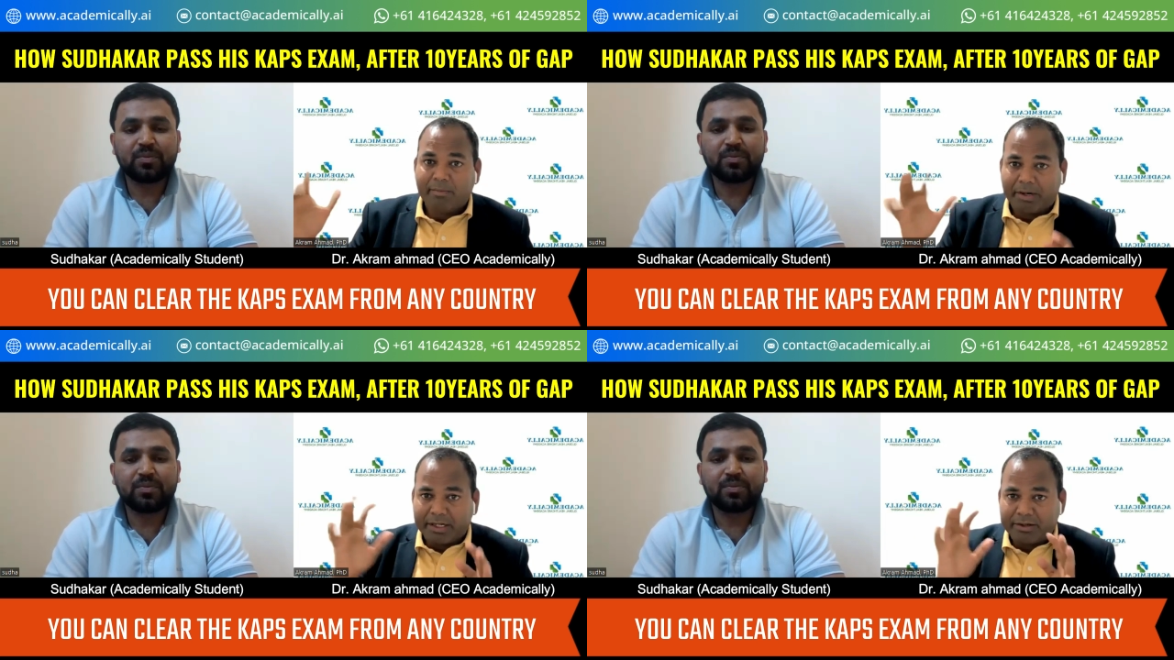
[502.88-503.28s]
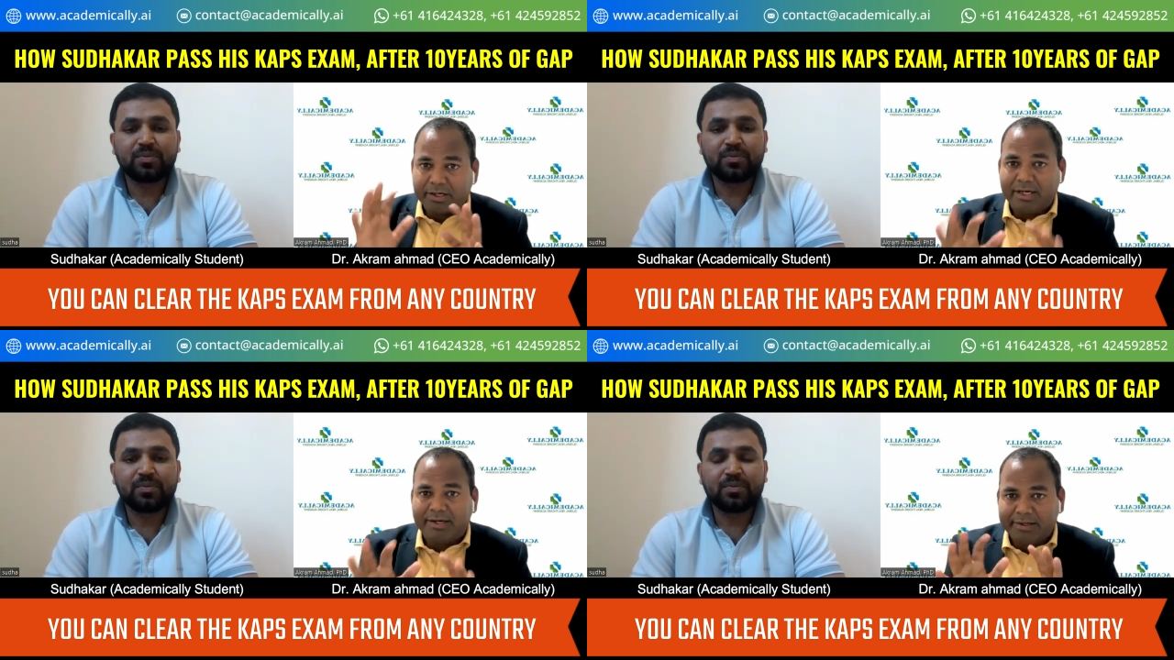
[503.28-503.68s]
Speaker 1: but it's
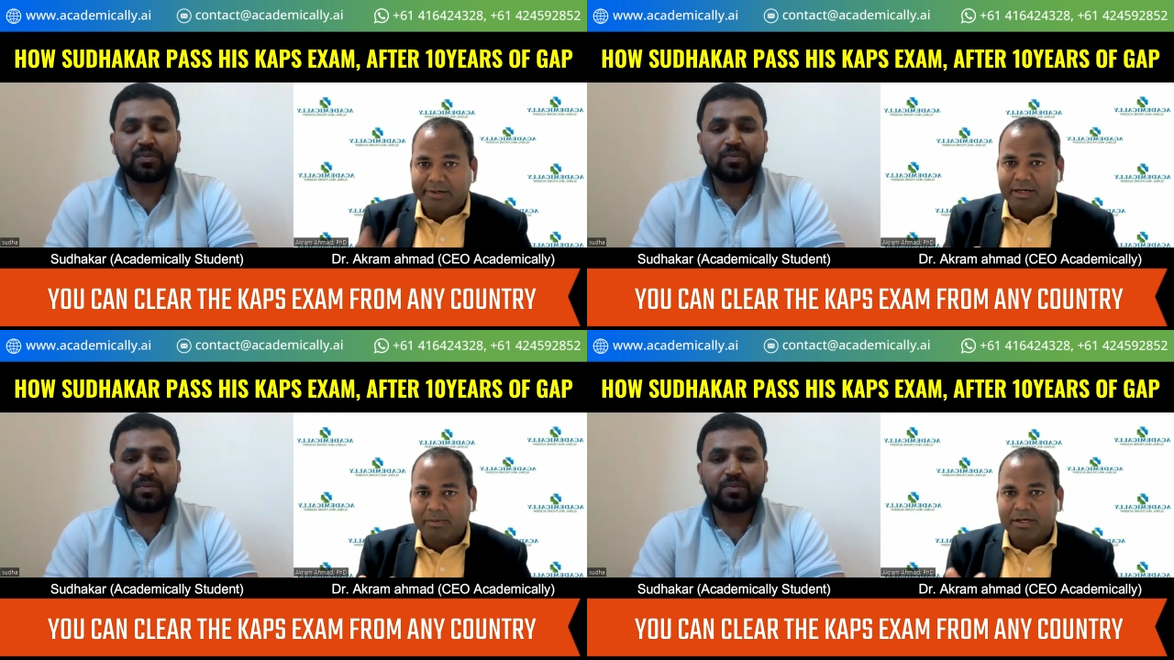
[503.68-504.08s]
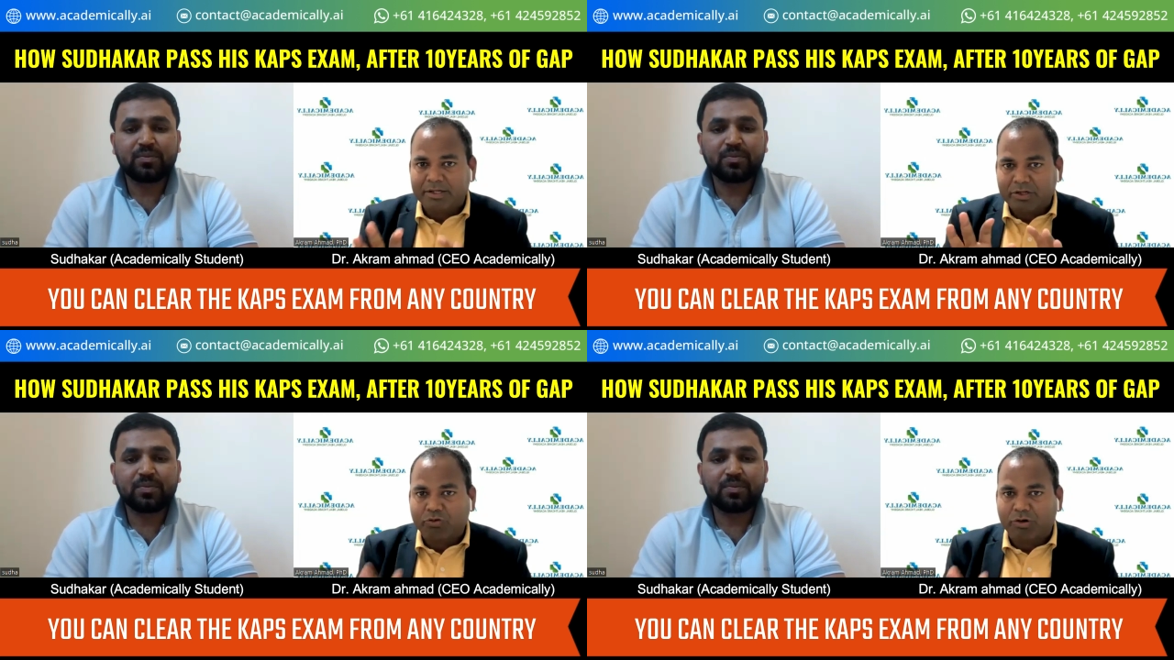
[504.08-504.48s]
still reasonable
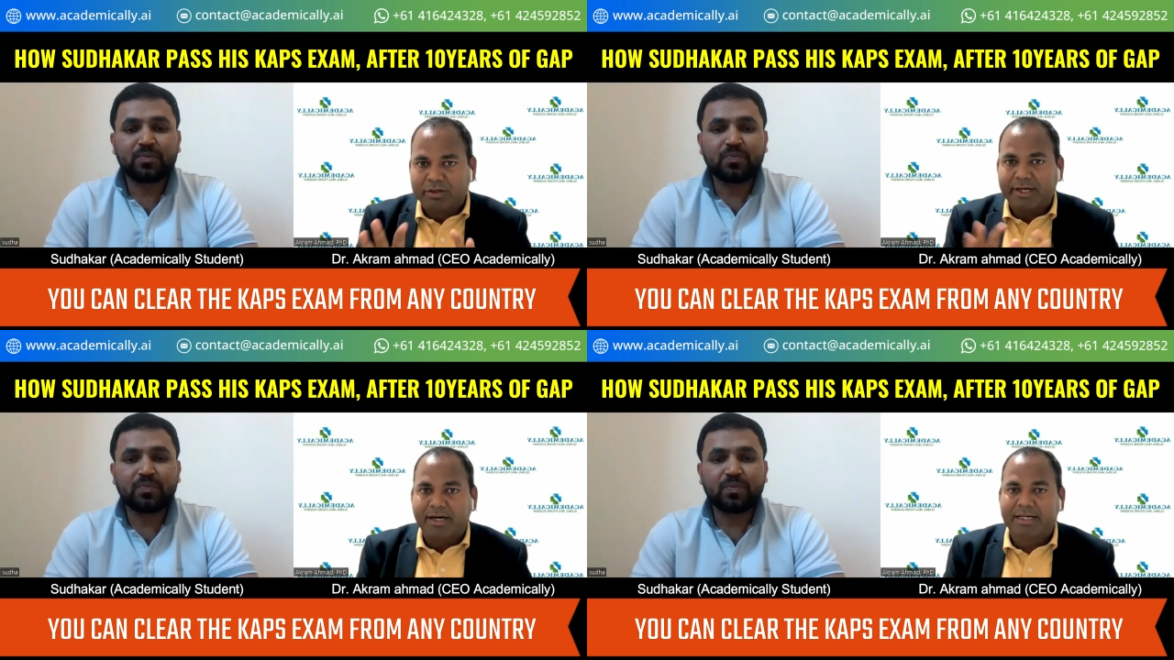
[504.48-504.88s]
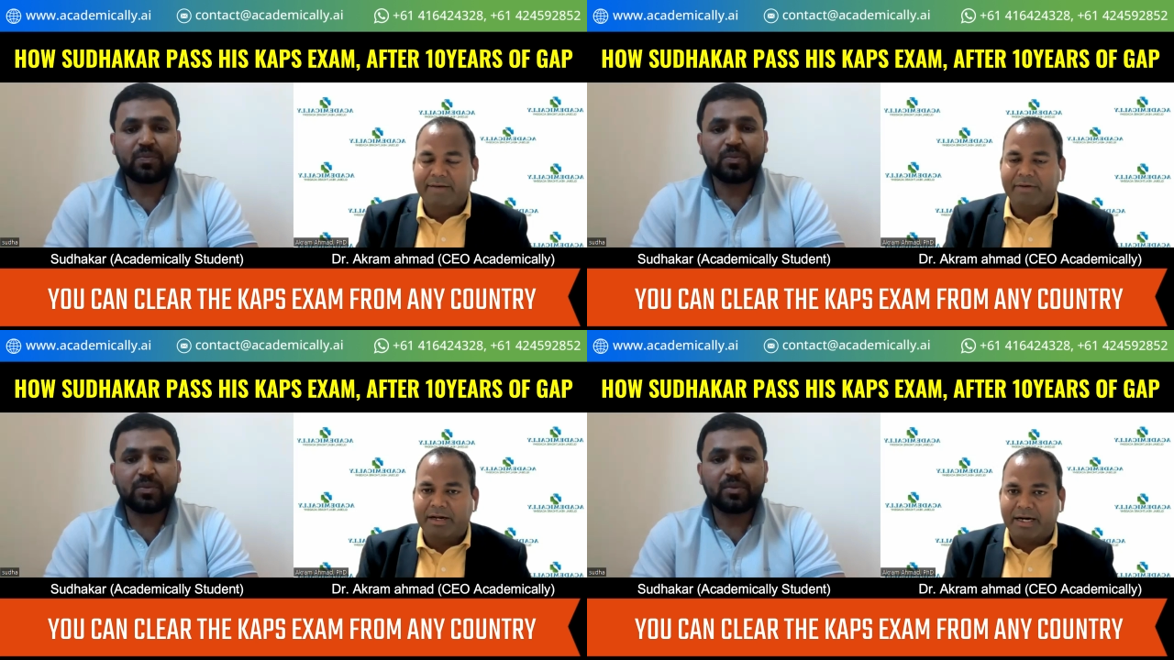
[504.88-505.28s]
is a good salary
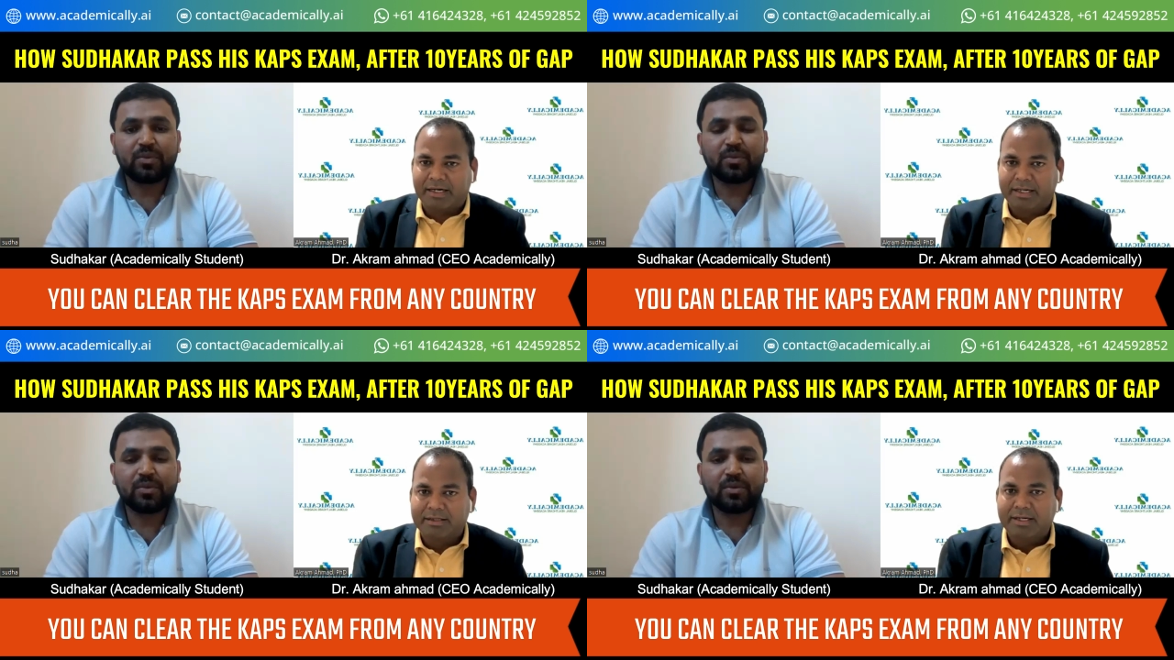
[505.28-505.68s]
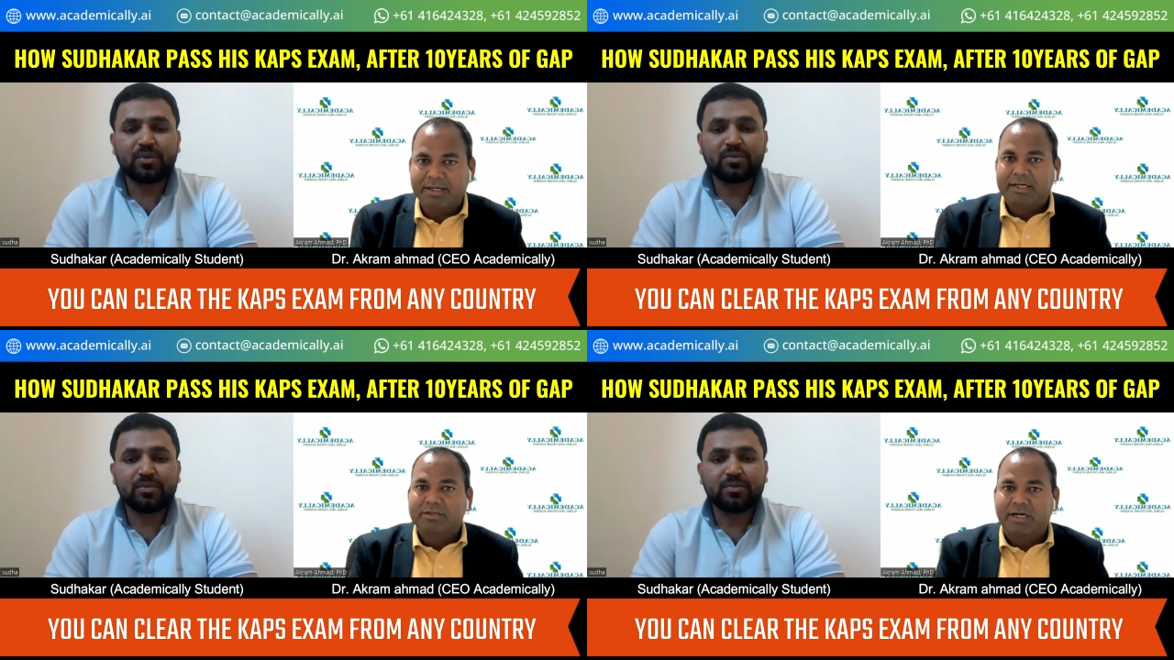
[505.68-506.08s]
at least
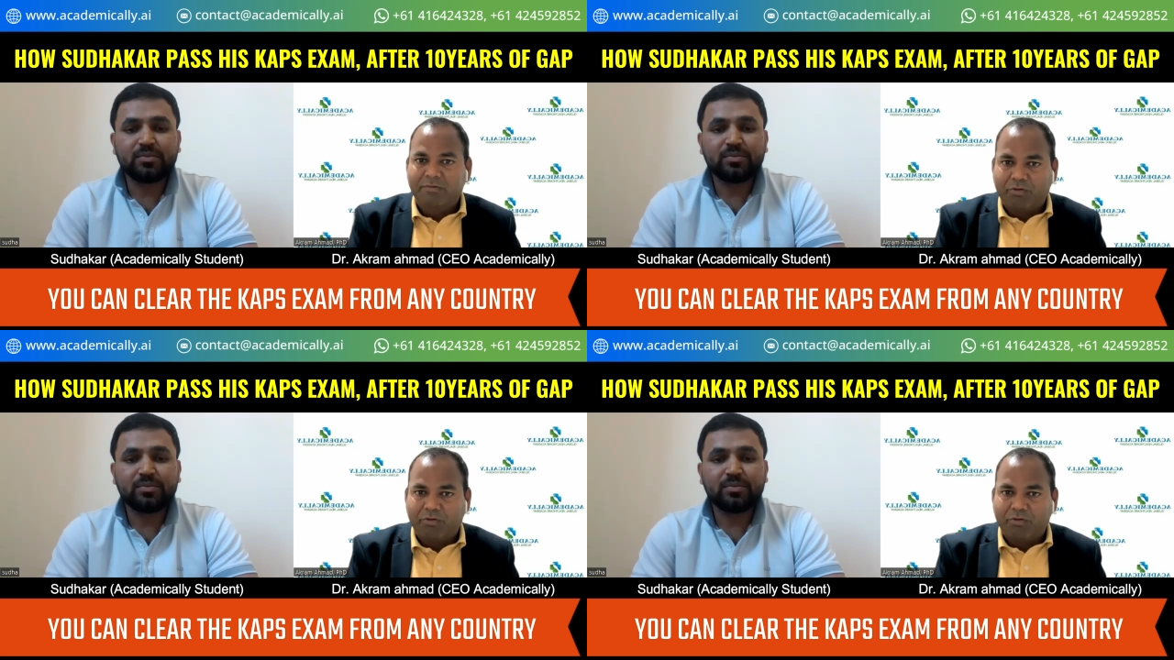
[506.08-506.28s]
30,